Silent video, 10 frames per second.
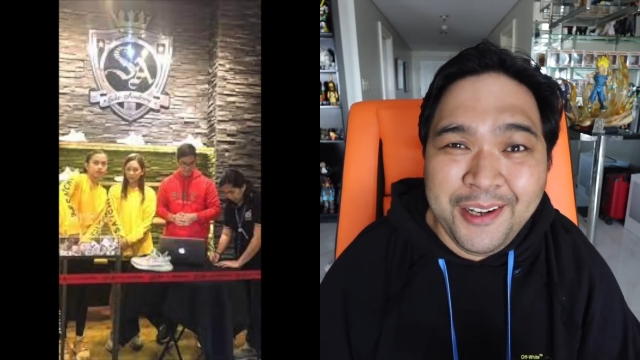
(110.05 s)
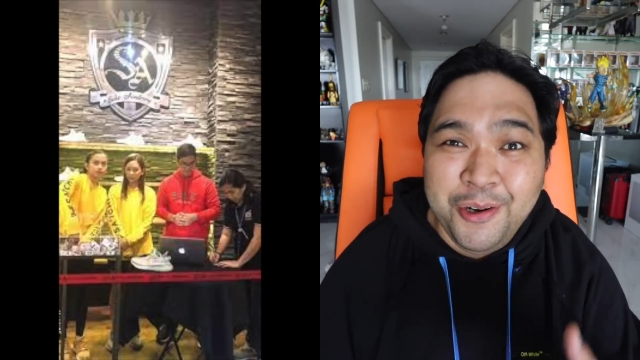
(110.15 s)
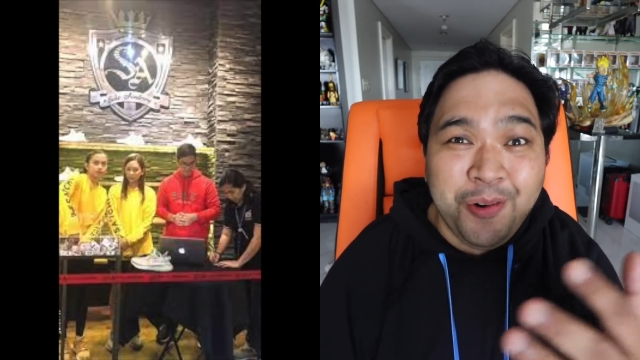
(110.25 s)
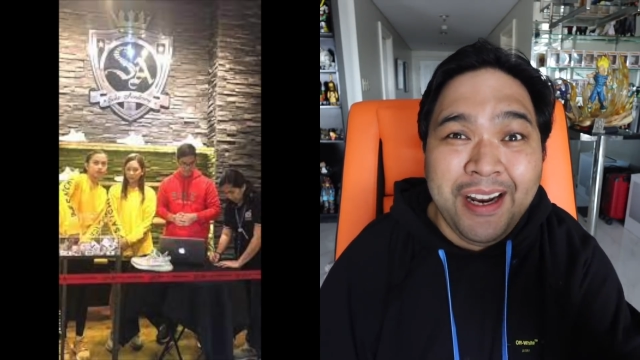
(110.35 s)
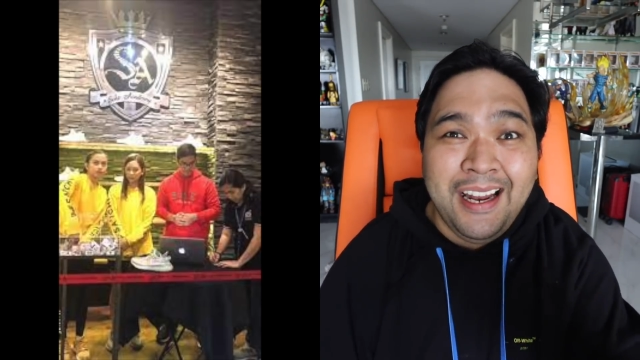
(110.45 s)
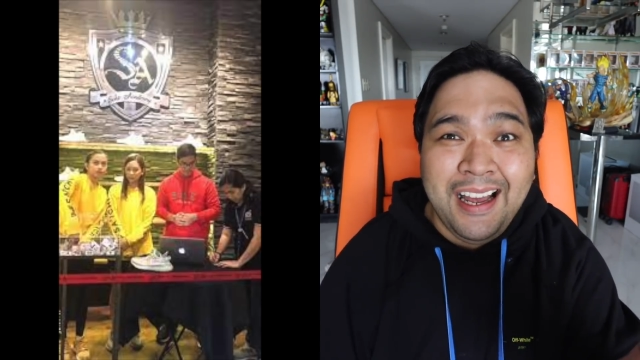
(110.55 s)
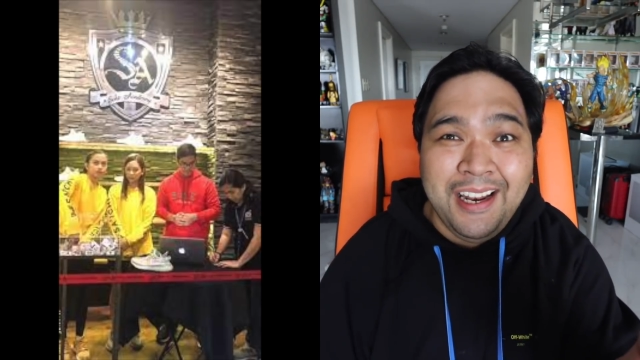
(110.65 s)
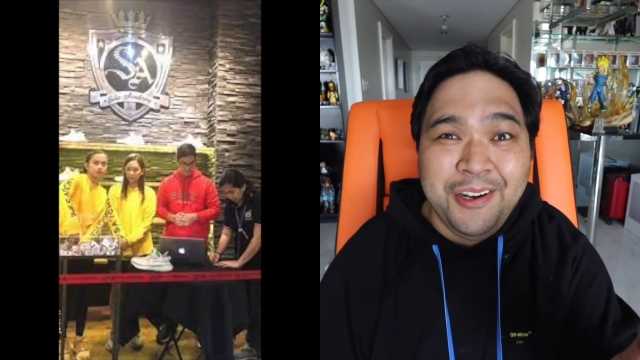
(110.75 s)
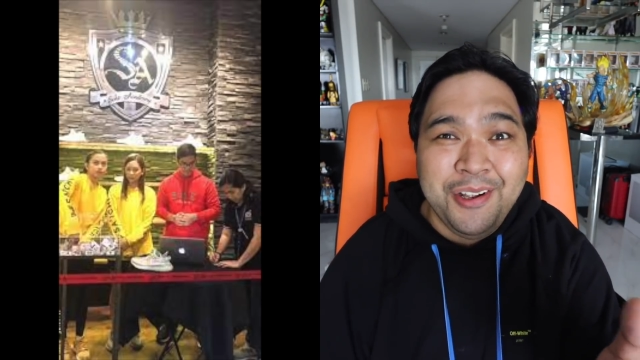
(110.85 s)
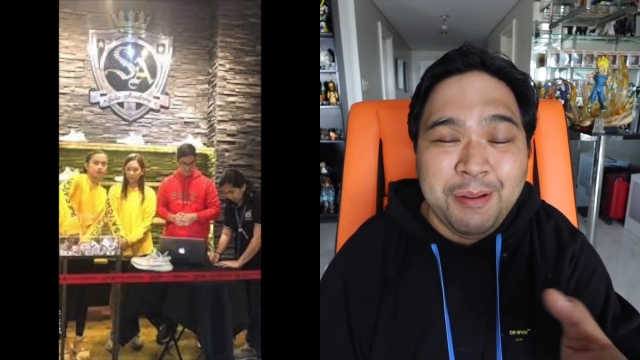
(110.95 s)
I don't know kung
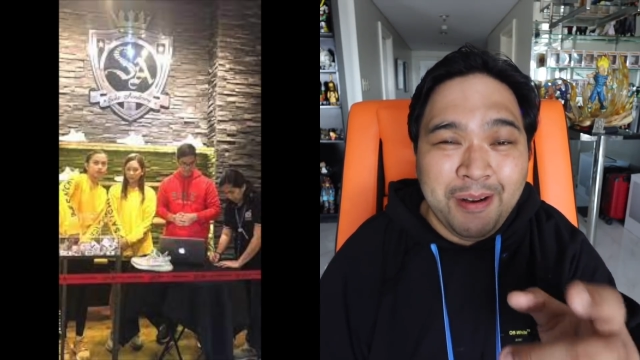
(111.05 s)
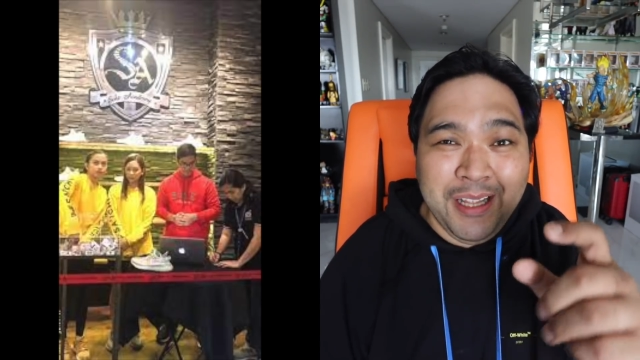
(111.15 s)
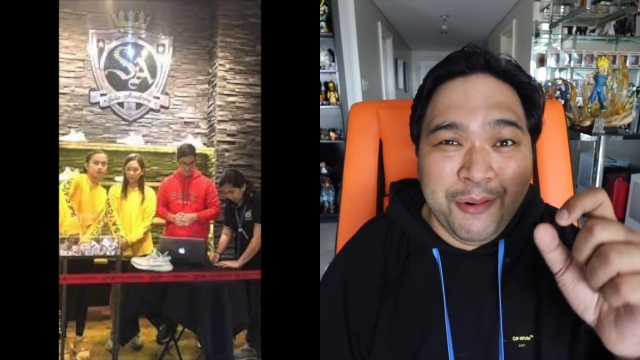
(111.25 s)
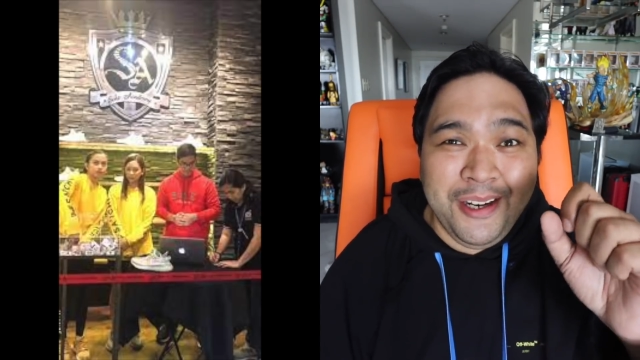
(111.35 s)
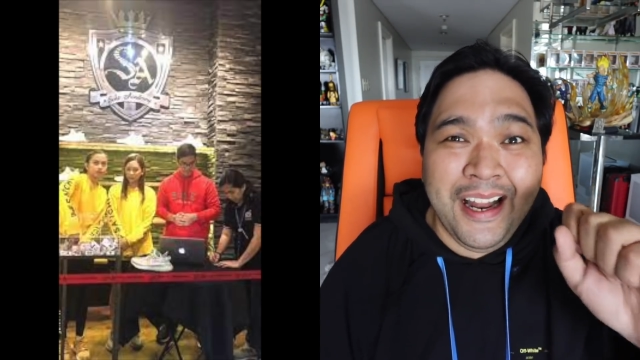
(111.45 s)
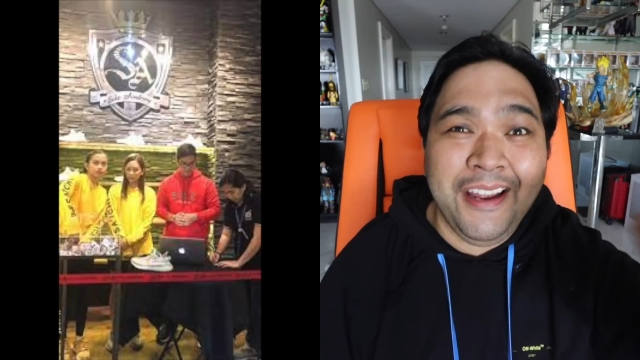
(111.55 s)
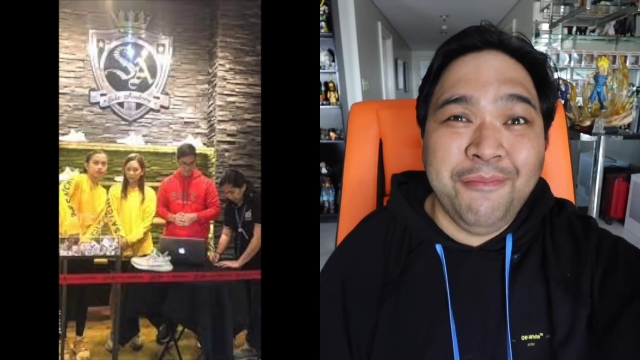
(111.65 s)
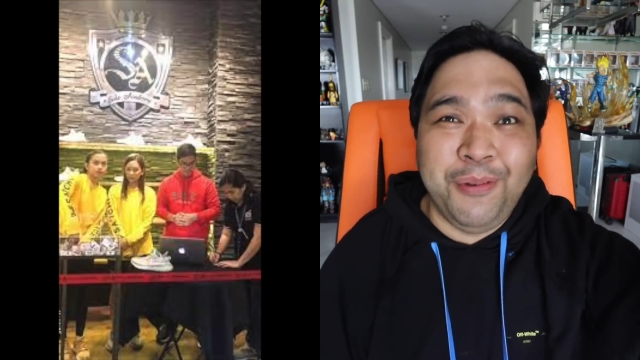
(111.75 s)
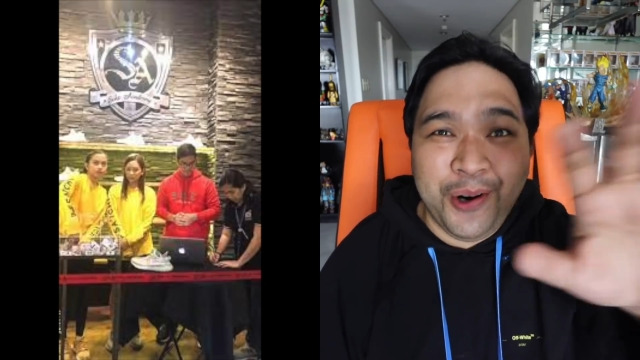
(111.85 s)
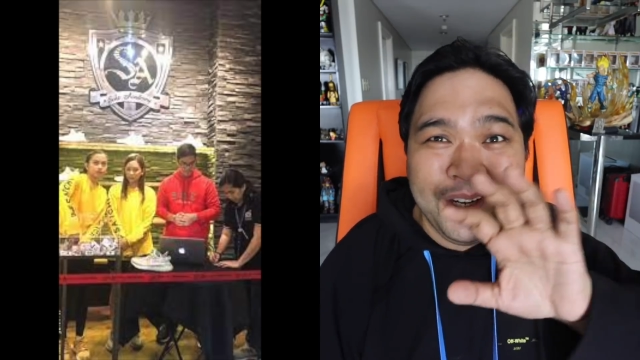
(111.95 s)
naalala niyo yun, diba? They would
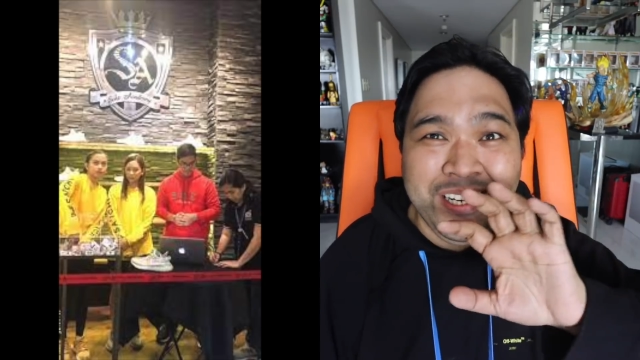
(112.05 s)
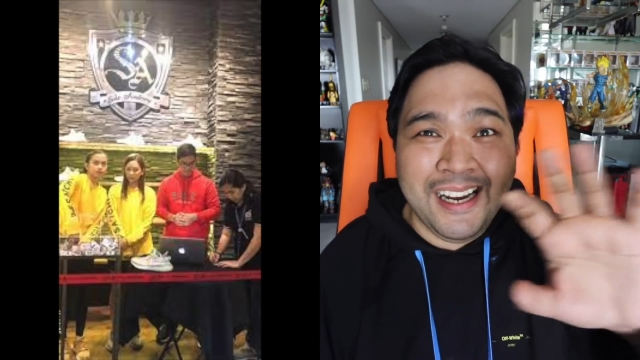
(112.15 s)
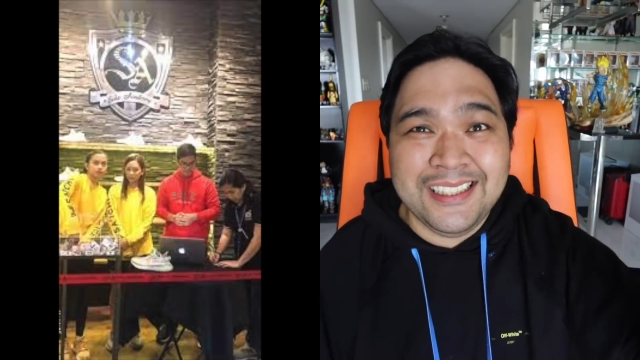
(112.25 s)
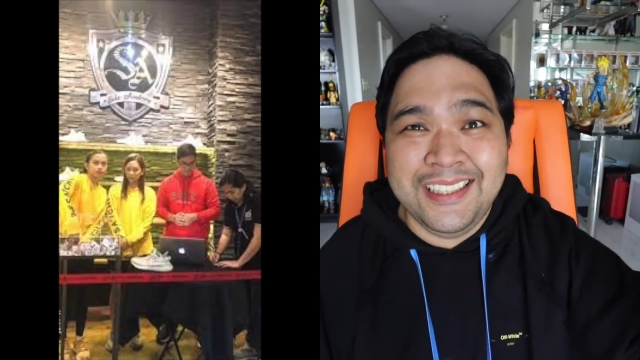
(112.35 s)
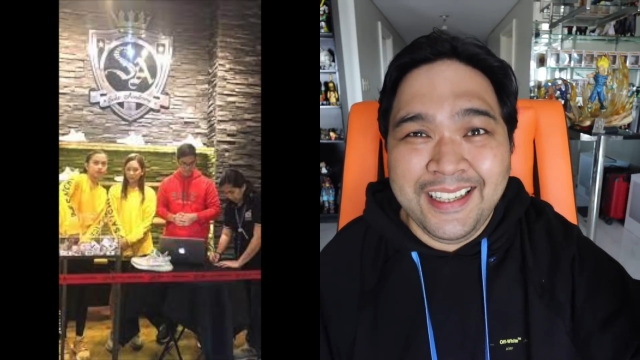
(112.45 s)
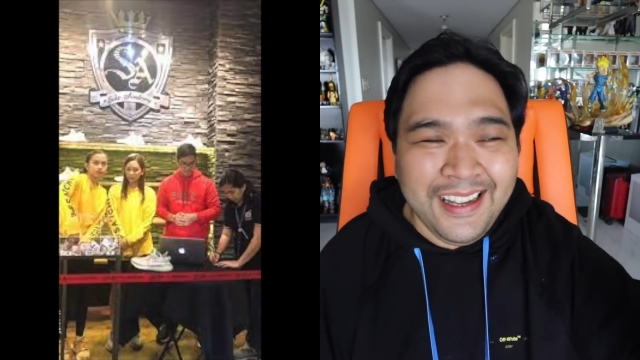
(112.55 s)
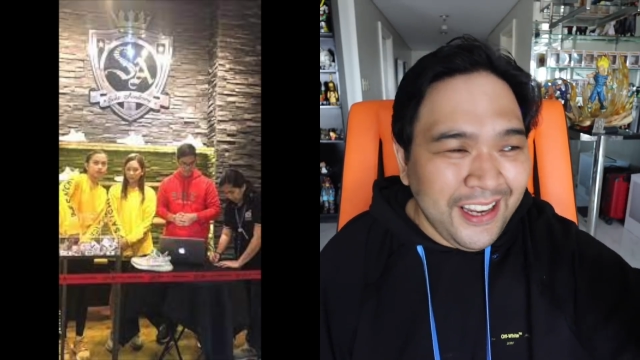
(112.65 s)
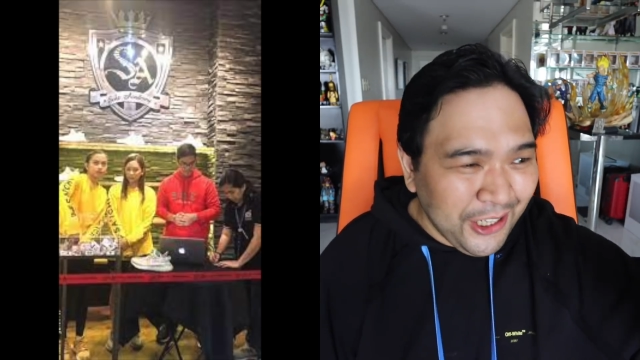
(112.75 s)
live broadcast it.